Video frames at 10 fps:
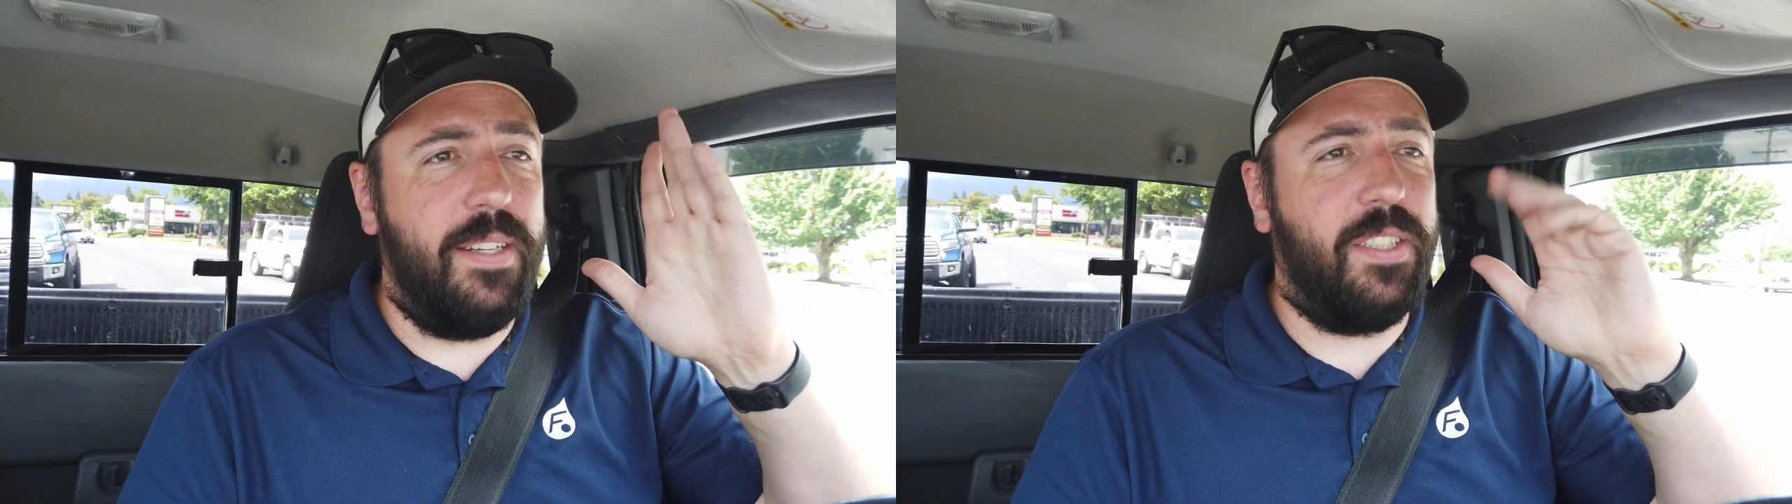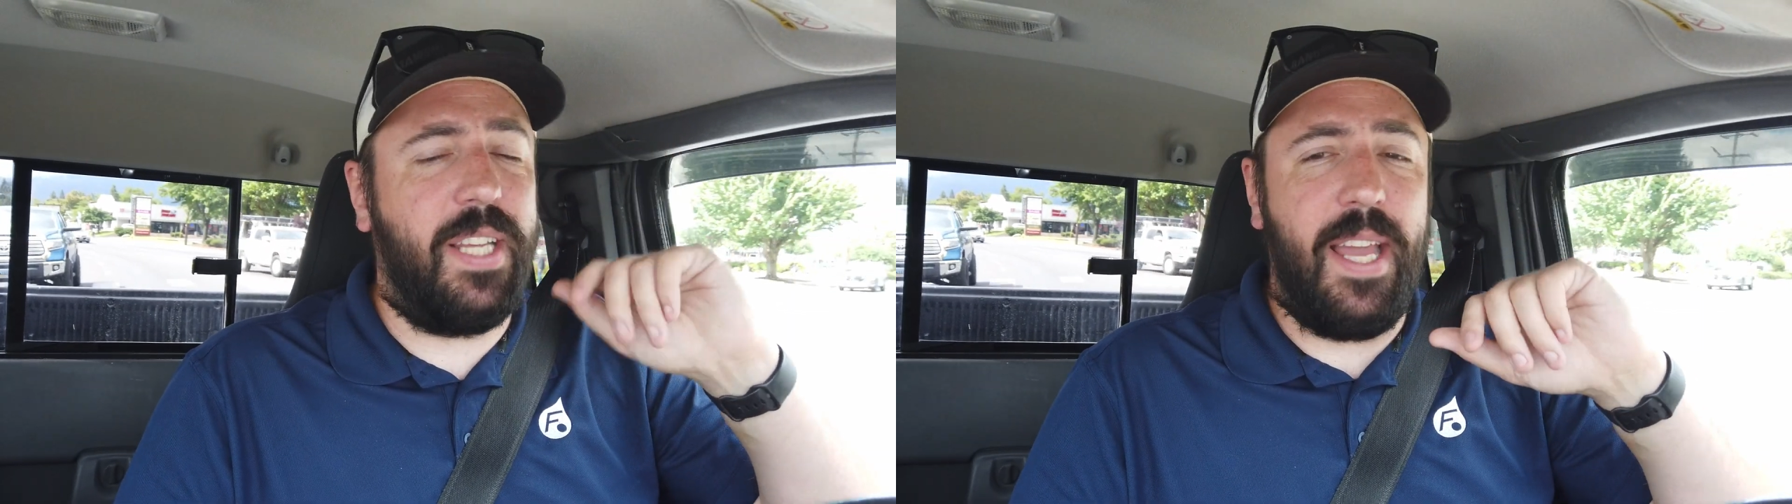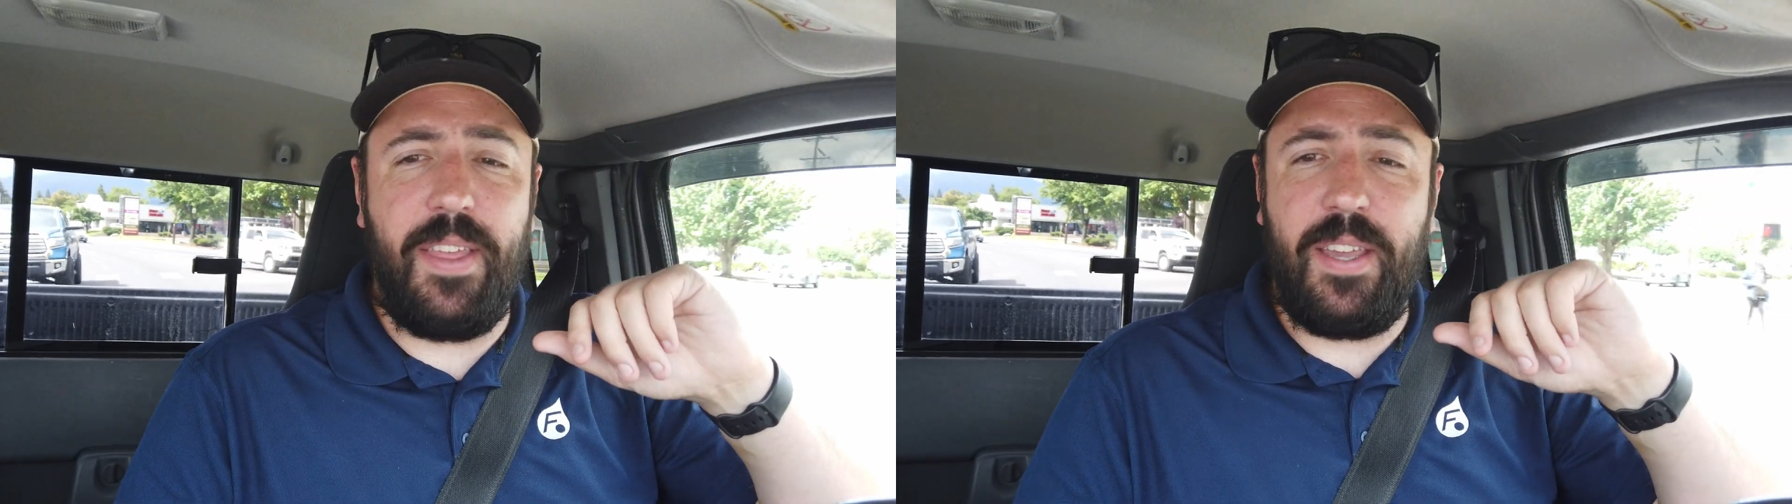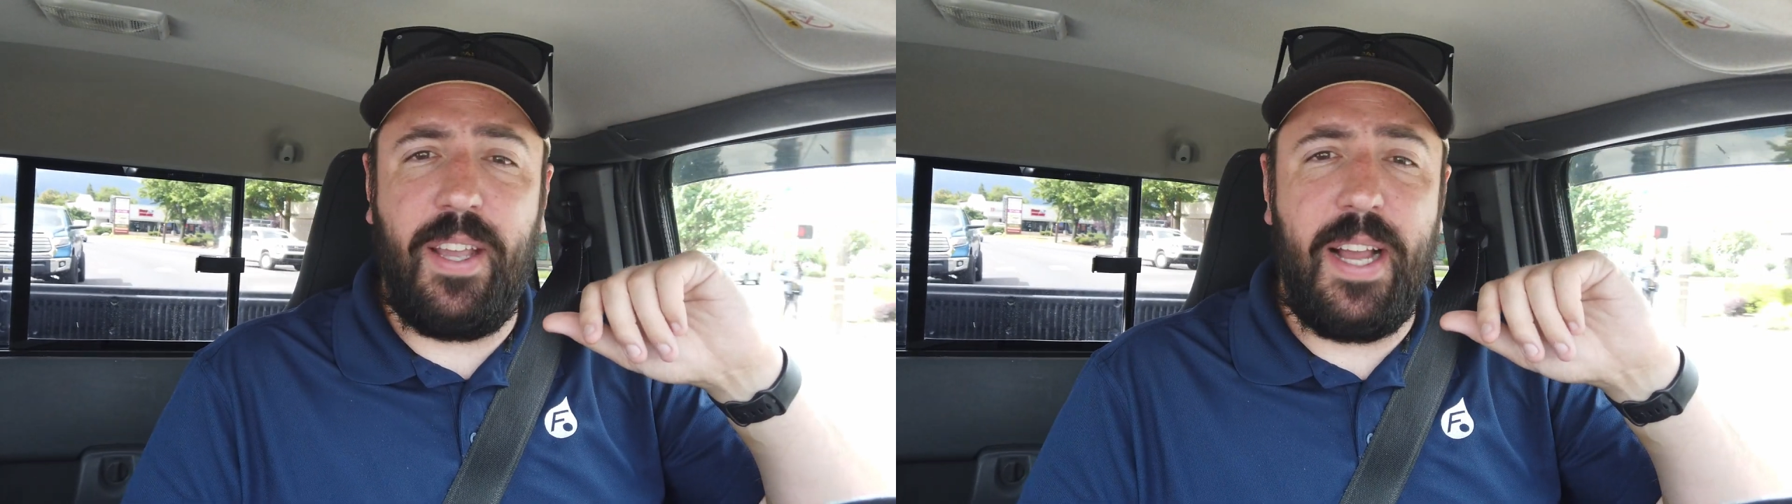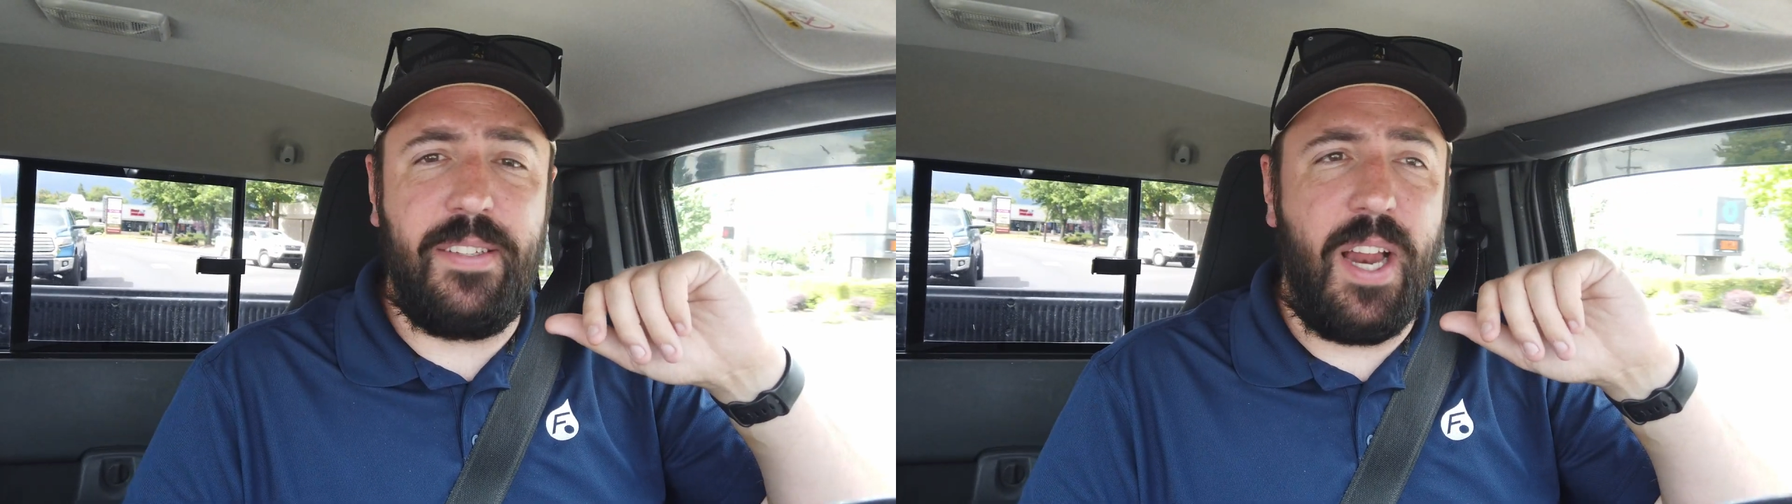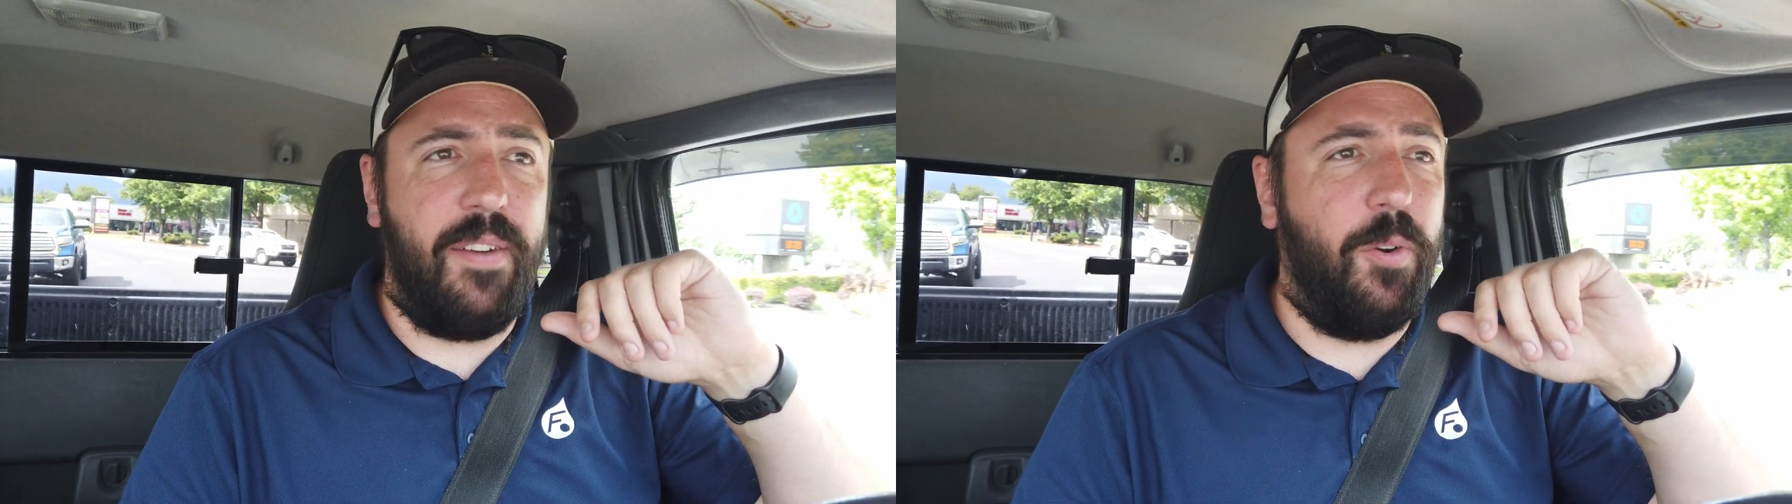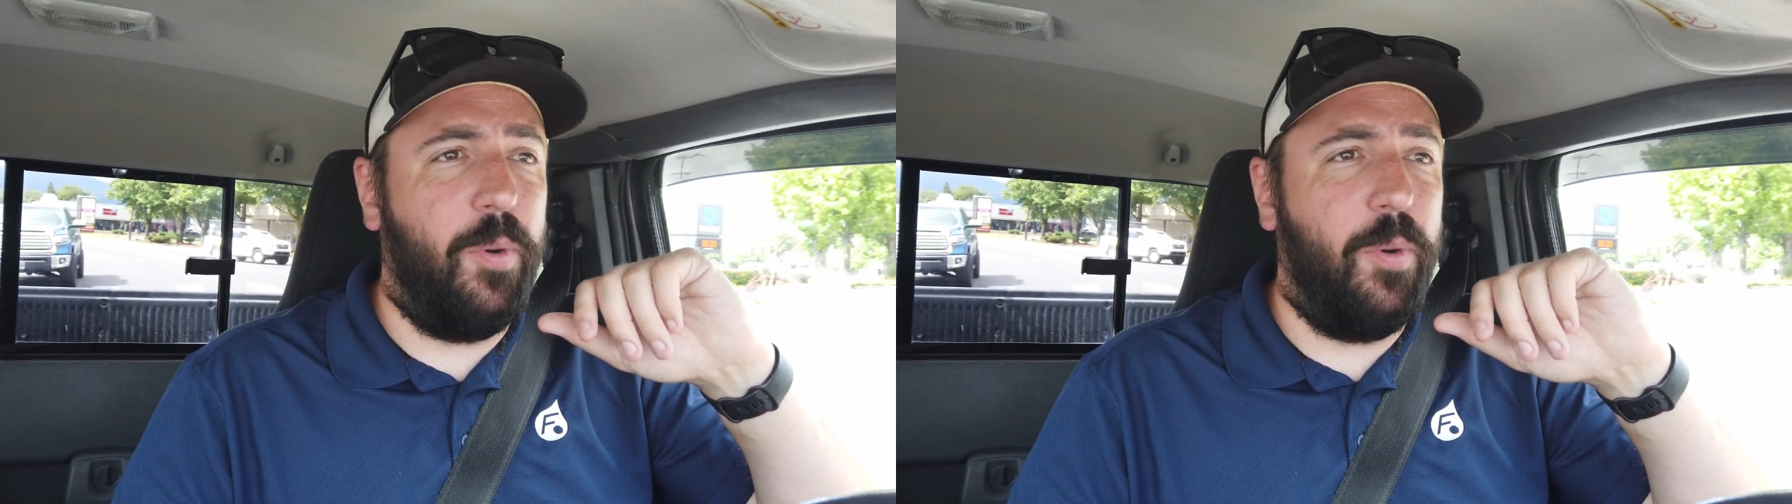just can't thank you guys enough.